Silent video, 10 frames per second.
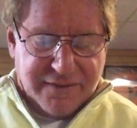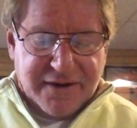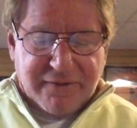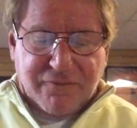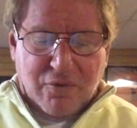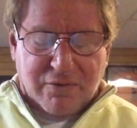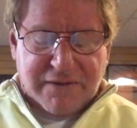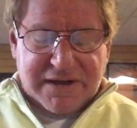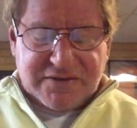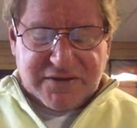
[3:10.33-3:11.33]
Therefore,
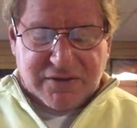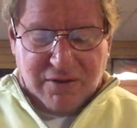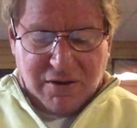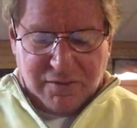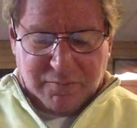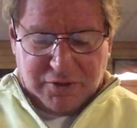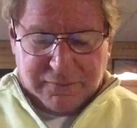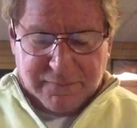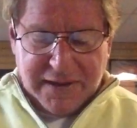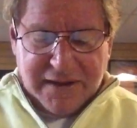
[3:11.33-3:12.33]
raising your armor
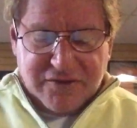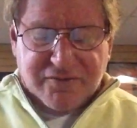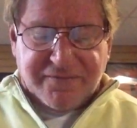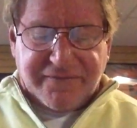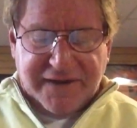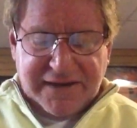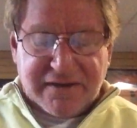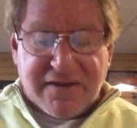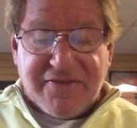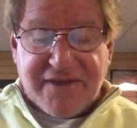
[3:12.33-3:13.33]
to fight
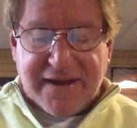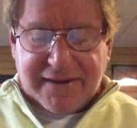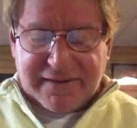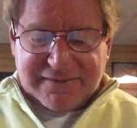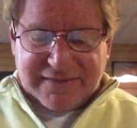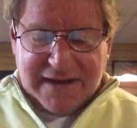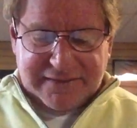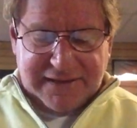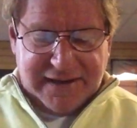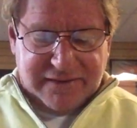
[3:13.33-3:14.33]
the thing is
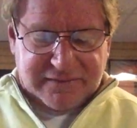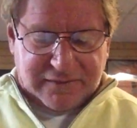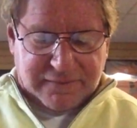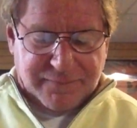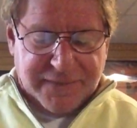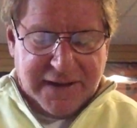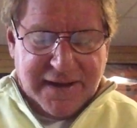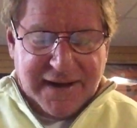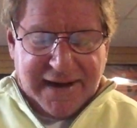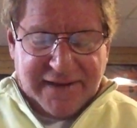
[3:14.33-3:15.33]
not the answer.
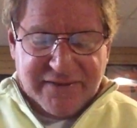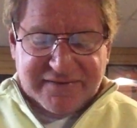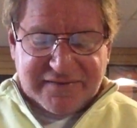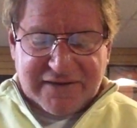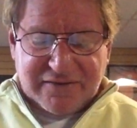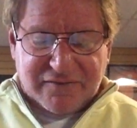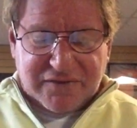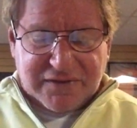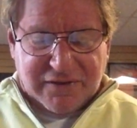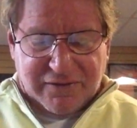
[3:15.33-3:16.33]
And the sense of
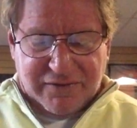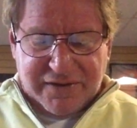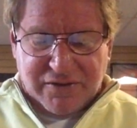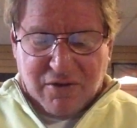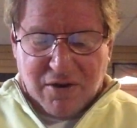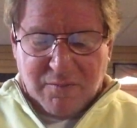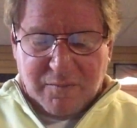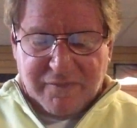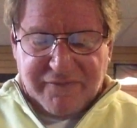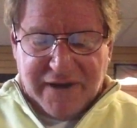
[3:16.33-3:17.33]
security your armor
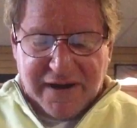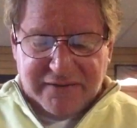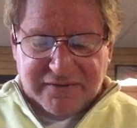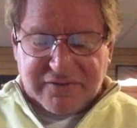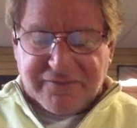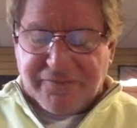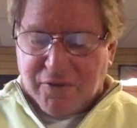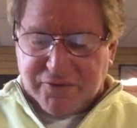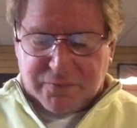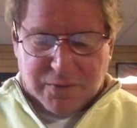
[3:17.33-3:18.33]
provides is a
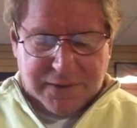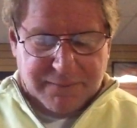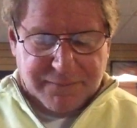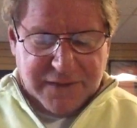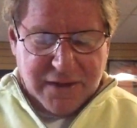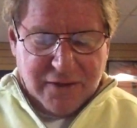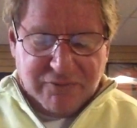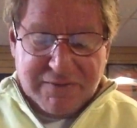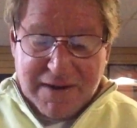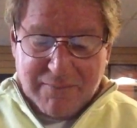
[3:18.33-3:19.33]
false one.
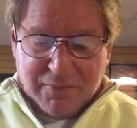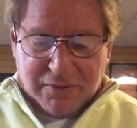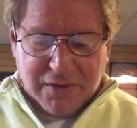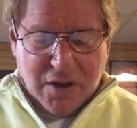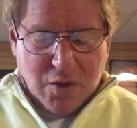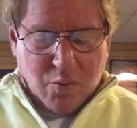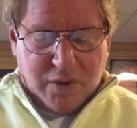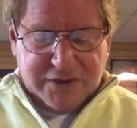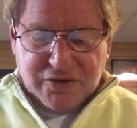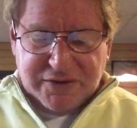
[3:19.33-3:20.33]
Remember,
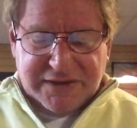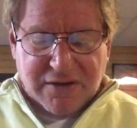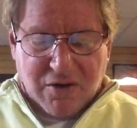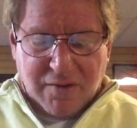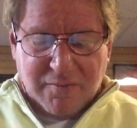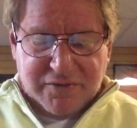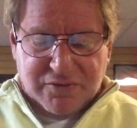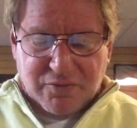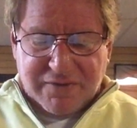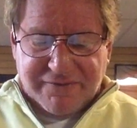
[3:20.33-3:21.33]
what good can armor
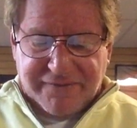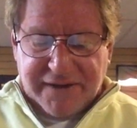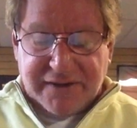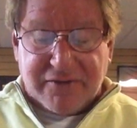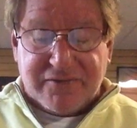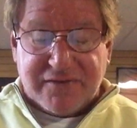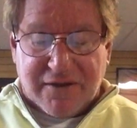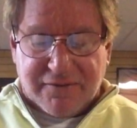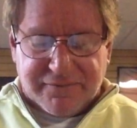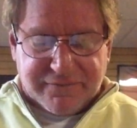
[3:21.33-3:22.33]
do when fighting yourself?